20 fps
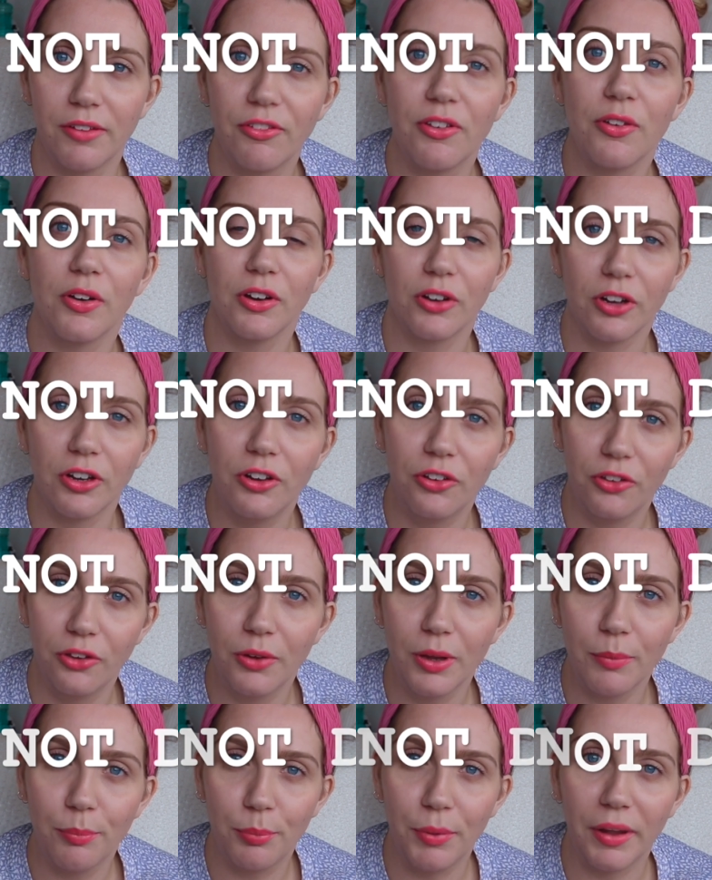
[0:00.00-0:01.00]
if you are going to
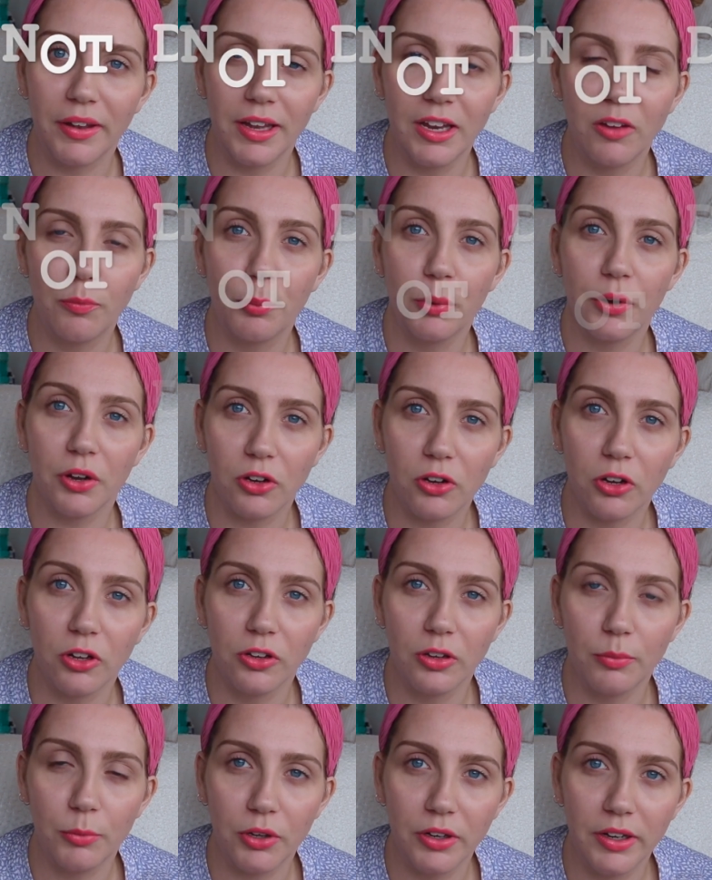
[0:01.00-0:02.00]
do it, at least put a
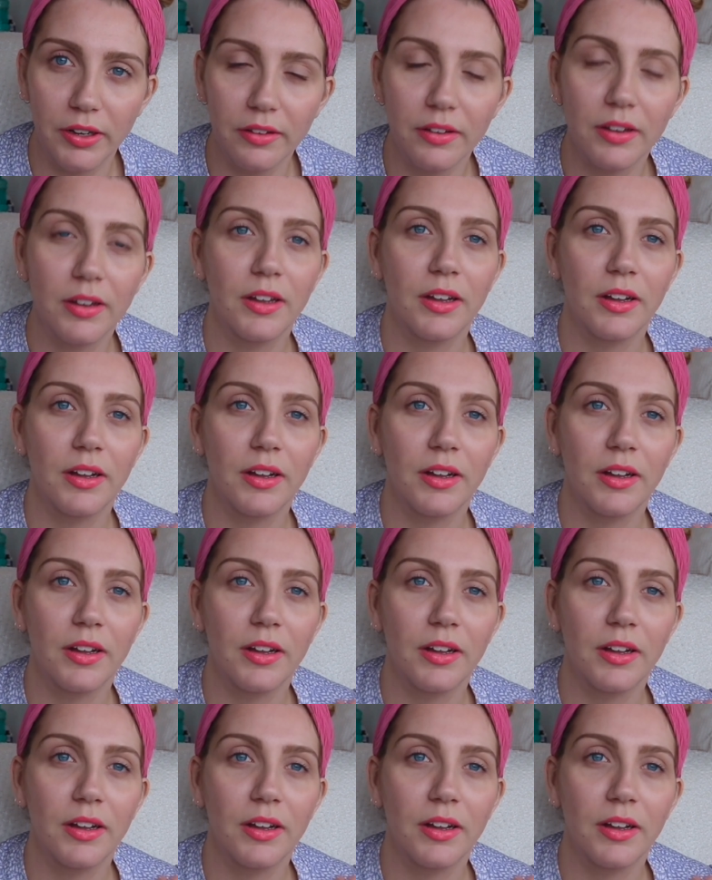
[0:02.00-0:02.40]
condom on it.